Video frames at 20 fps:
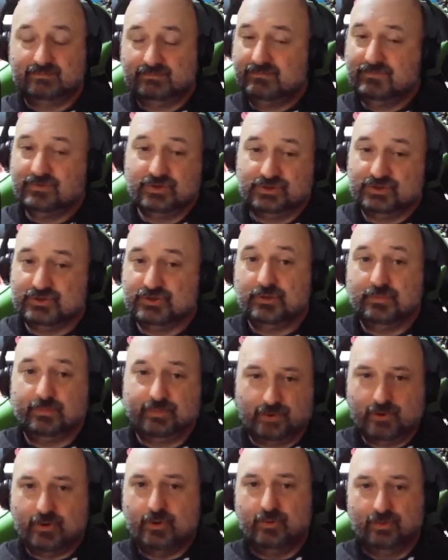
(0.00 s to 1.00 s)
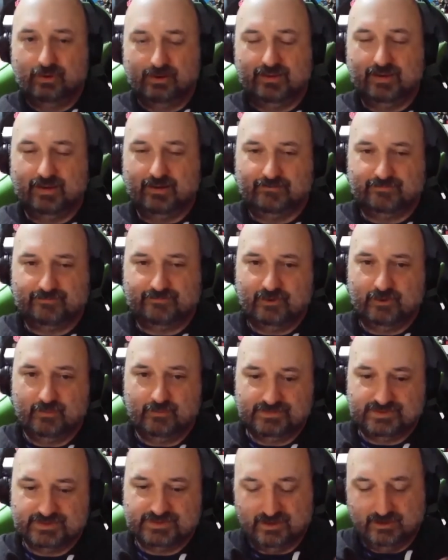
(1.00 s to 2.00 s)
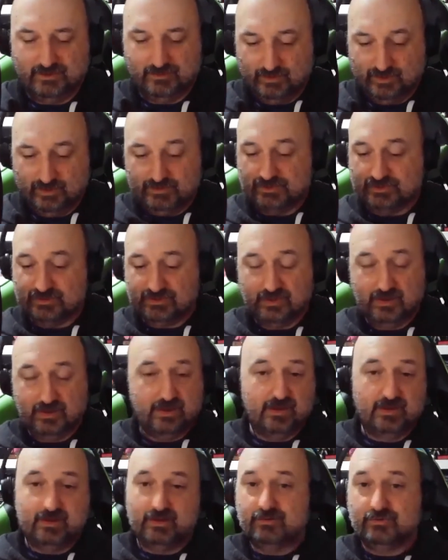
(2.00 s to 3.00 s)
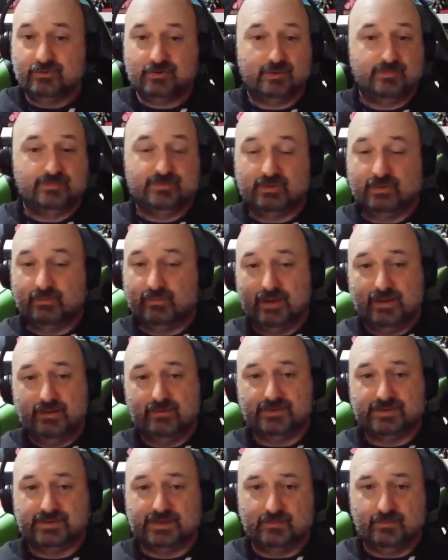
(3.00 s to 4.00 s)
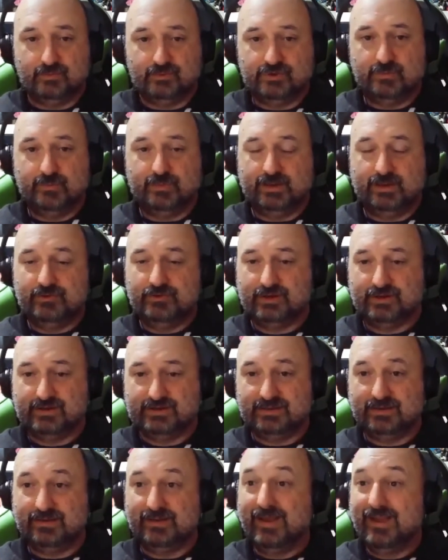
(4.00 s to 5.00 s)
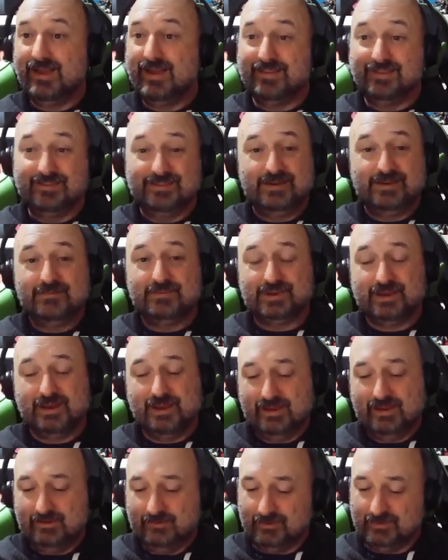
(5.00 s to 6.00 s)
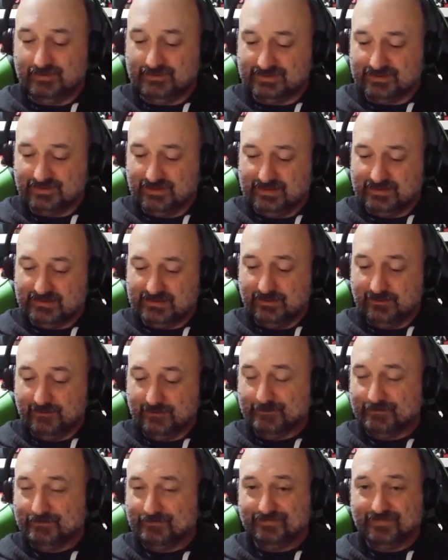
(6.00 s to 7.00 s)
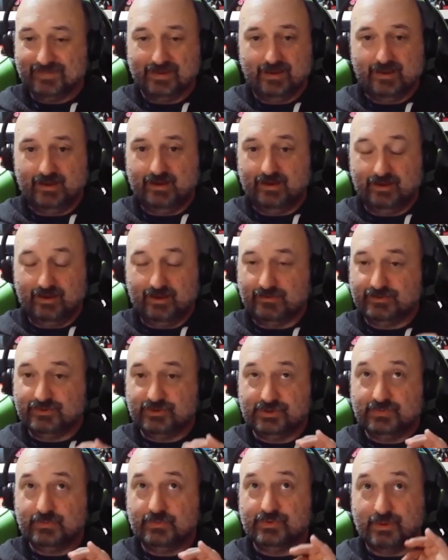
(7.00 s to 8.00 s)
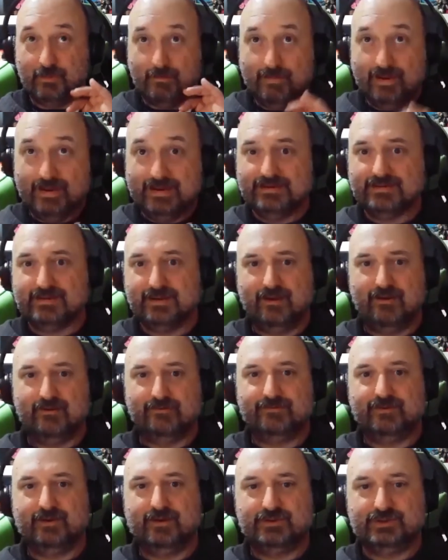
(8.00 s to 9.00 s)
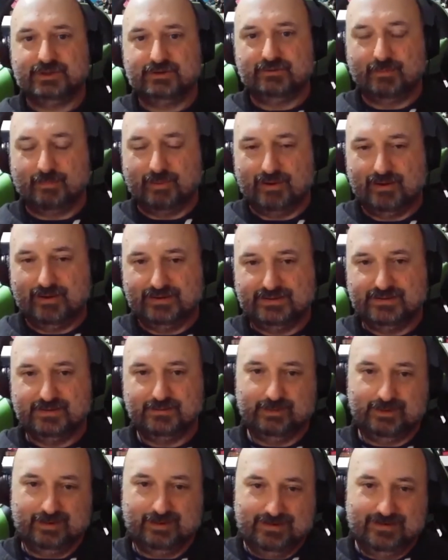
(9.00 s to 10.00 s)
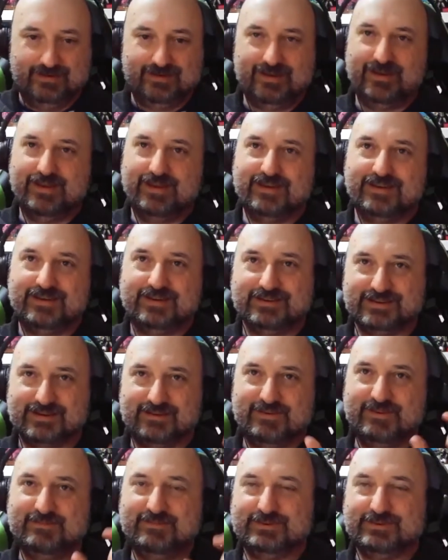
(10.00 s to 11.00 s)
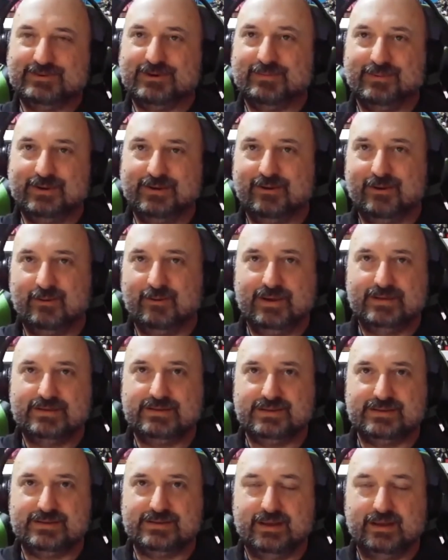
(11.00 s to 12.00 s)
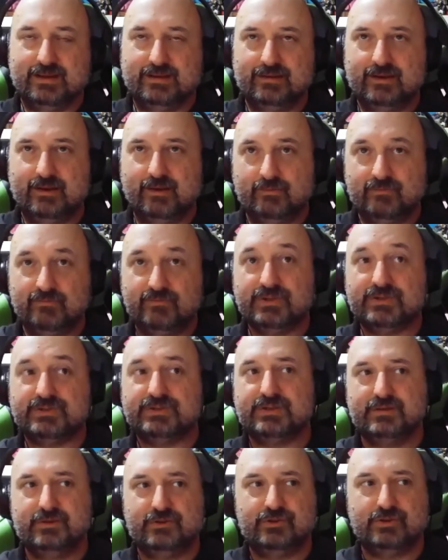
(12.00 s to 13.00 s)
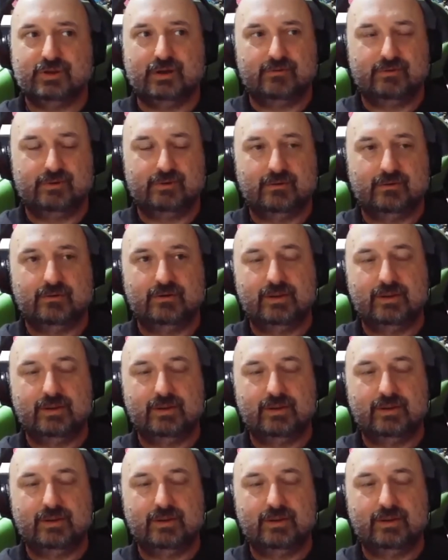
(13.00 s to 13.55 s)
just super cool in that film. So we just dropped her a mail and said, would you be interested? And the thing with Kate is I just was amazed at how fast she replied to me, because I remember dropping her a message saying, I've just seen your showreel,